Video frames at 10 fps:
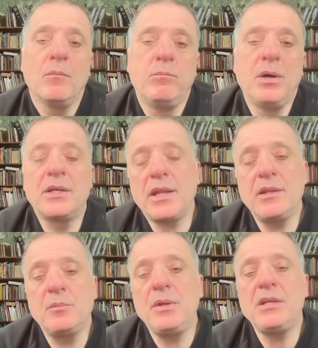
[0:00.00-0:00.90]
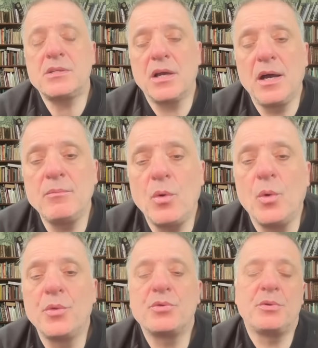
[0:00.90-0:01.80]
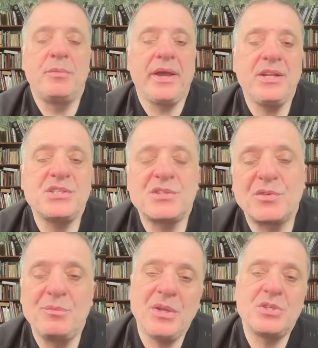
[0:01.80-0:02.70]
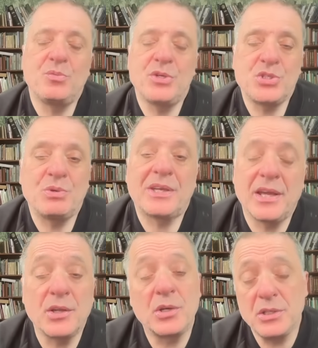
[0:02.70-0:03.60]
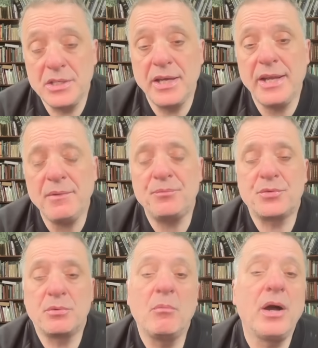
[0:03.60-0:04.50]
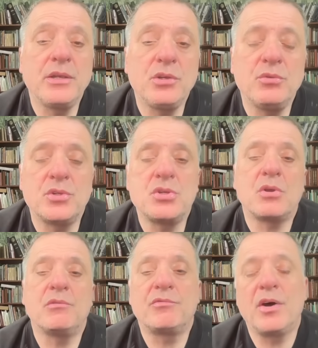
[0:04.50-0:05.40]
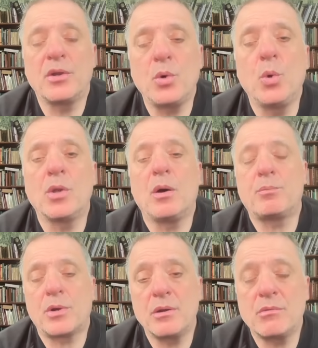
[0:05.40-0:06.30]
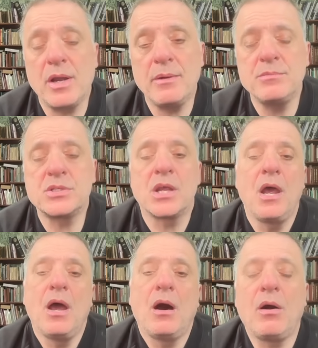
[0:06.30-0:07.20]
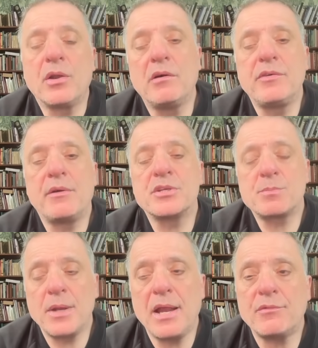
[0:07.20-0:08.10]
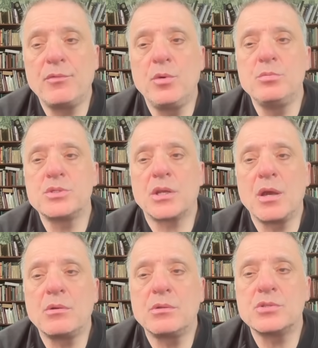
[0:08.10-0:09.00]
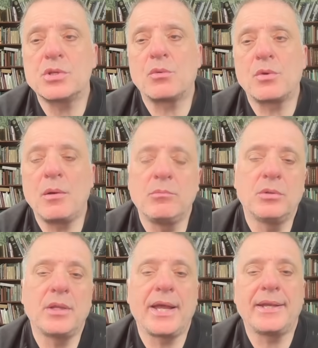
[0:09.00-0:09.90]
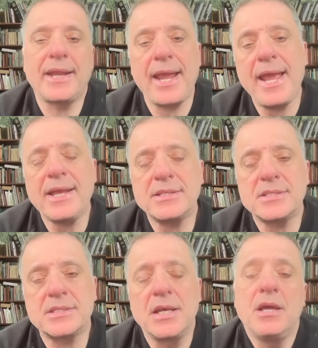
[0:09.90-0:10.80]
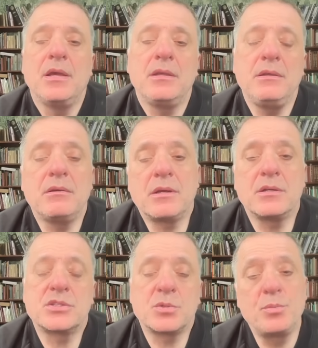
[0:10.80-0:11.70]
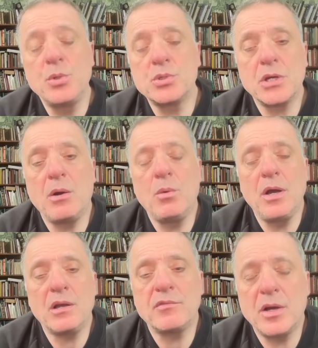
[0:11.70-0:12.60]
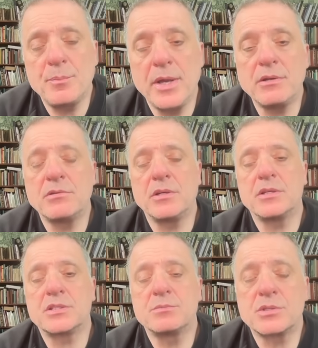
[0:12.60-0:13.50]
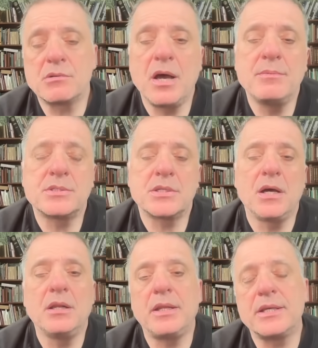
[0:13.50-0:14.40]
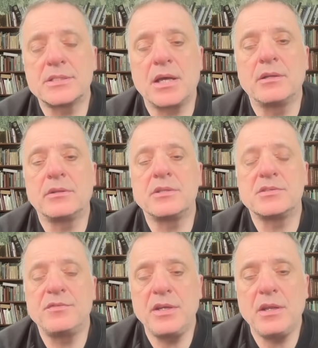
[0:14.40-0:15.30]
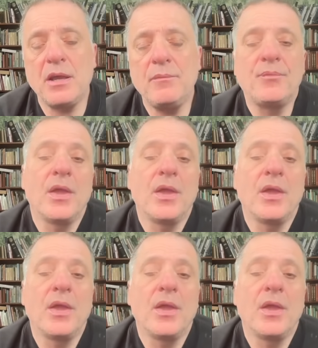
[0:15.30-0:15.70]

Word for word: But in the meantime, all that remains is for me to wish you again a good day, to remind you that you can find all our programs on our various platforms, Locals, Rumble and X. You can support our work via Patreon and Subscribestar, links under this video.